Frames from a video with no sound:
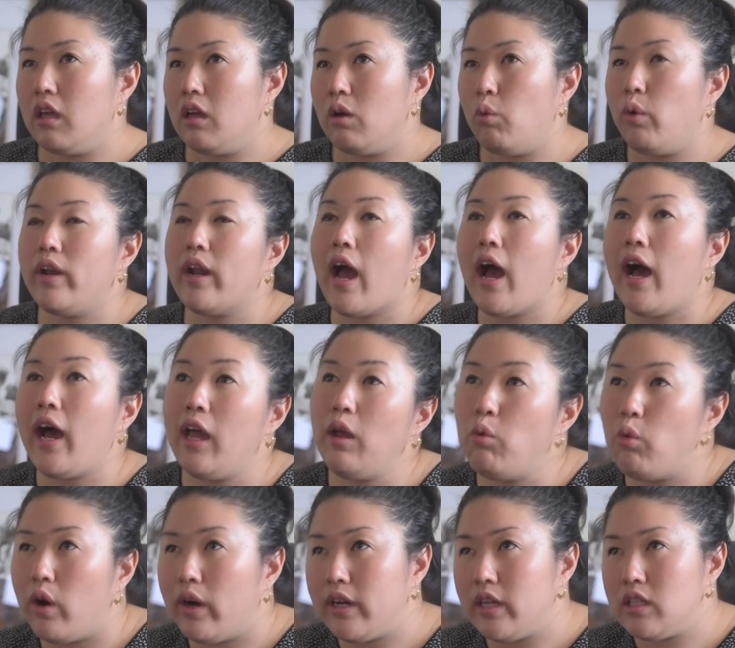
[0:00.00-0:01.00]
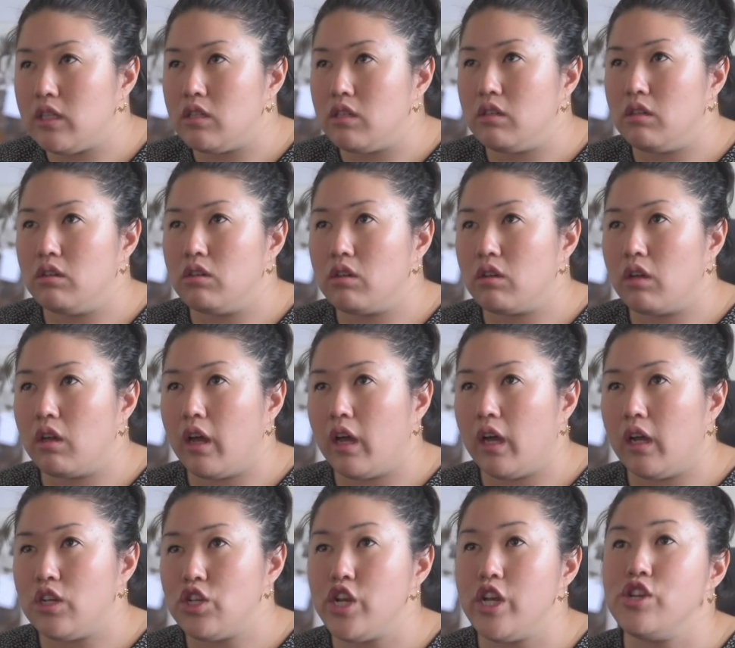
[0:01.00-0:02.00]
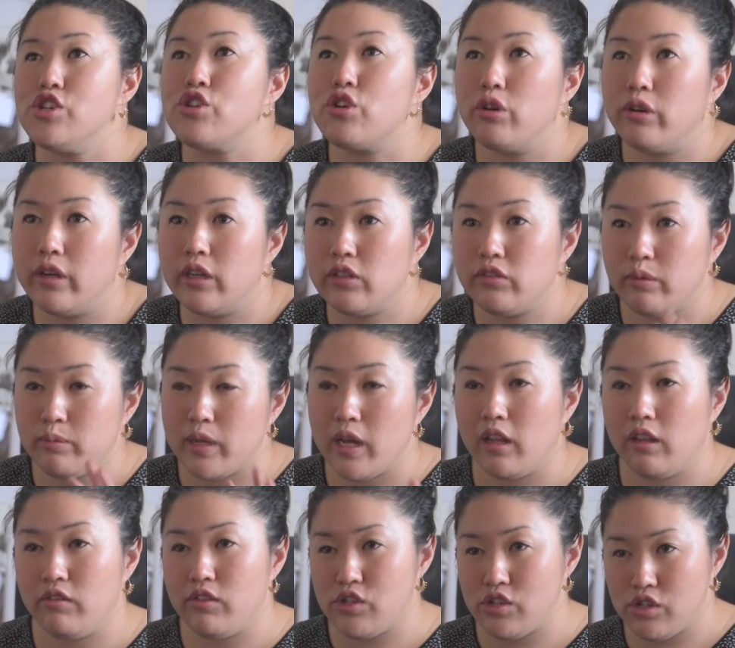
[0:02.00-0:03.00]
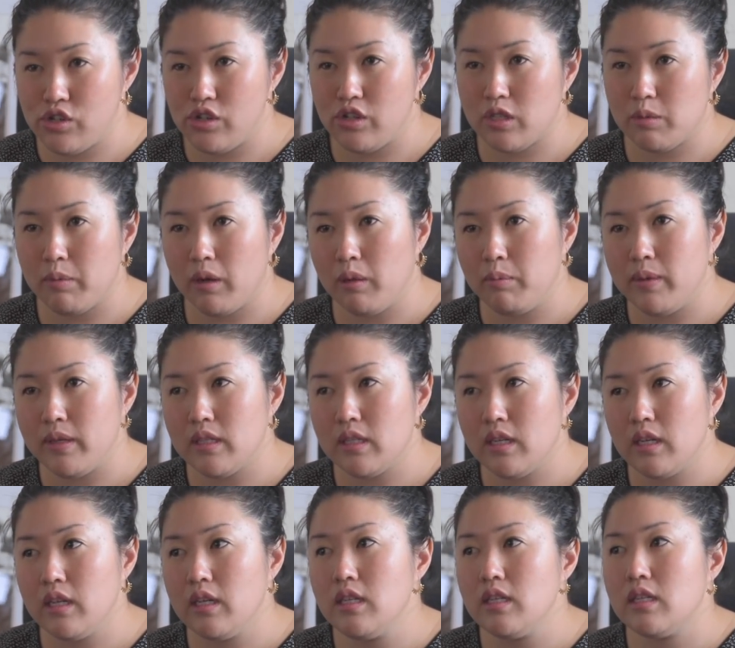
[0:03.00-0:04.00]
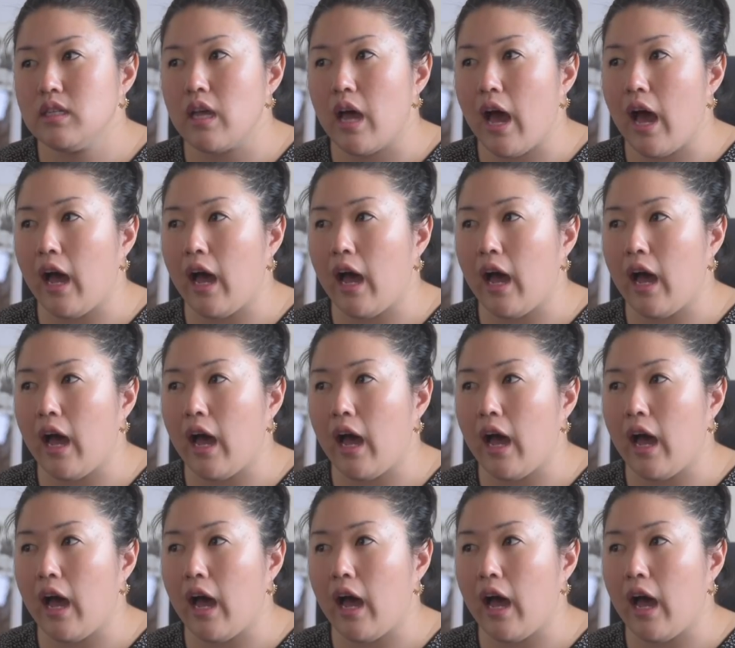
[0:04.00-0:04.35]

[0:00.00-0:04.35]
When I wanted to change careers from television to small business,